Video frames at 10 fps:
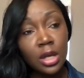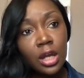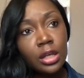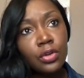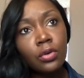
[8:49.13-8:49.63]

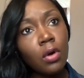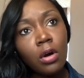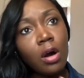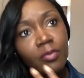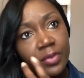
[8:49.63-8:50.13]
you're not
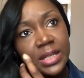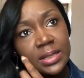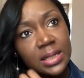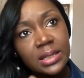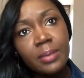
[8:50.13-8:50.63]

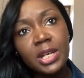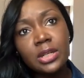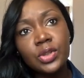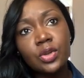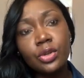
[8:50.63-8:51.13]
convincing them in the
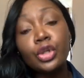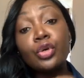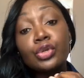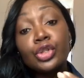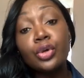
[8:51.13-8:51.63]
sort,
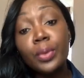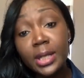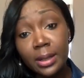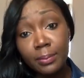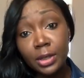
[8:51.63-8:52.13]
you're showing
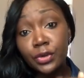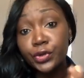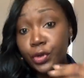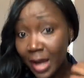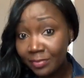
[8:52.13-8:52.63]
them because
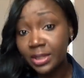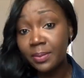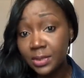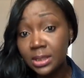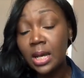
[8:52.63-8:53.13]
you have
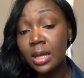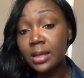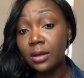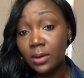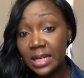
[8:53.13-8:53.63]
depth
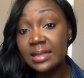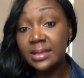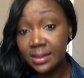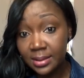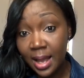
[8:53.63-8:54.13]
in
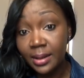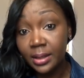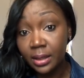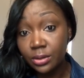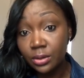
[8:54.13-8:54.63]

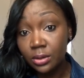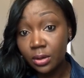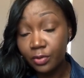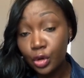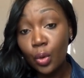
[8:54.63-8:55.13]
understanding
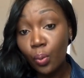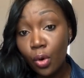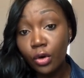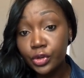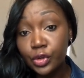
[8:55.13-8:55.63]
of your
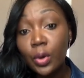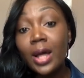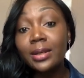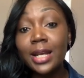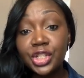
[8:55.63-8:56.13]
work. So
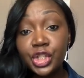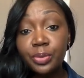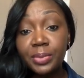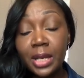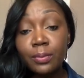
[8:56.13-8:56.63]
that should
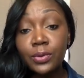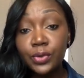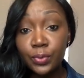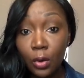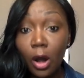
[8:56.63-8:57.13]
be able
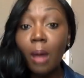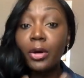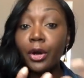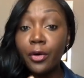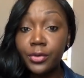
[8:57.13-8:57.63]
to come
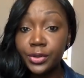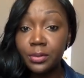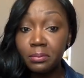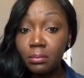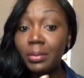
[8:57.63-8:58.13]
across.
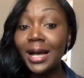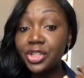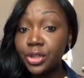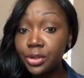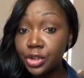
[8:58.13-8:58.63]

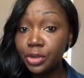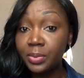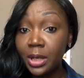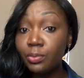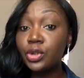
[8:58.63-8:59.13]
Passion should
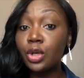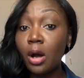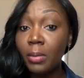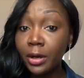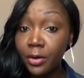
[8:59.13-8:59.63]
be able to
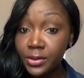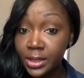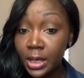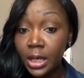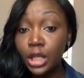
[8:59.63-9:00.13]
come across
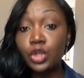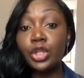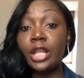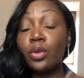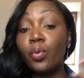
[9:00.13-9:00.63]

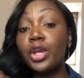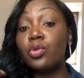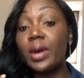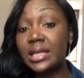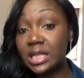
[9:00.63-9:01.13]
in the way
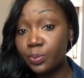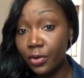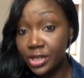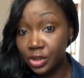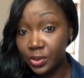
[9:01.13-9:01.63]
you
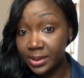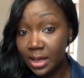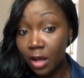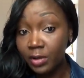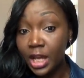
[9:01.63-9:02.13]
express
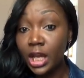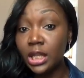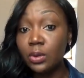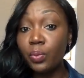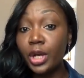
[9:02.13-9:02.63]
yourself, in
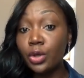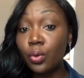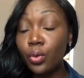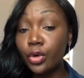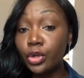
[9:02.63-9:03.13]
the way
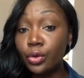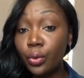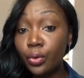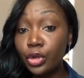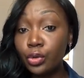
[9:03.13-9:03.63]

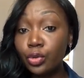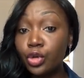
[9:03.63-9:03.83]
you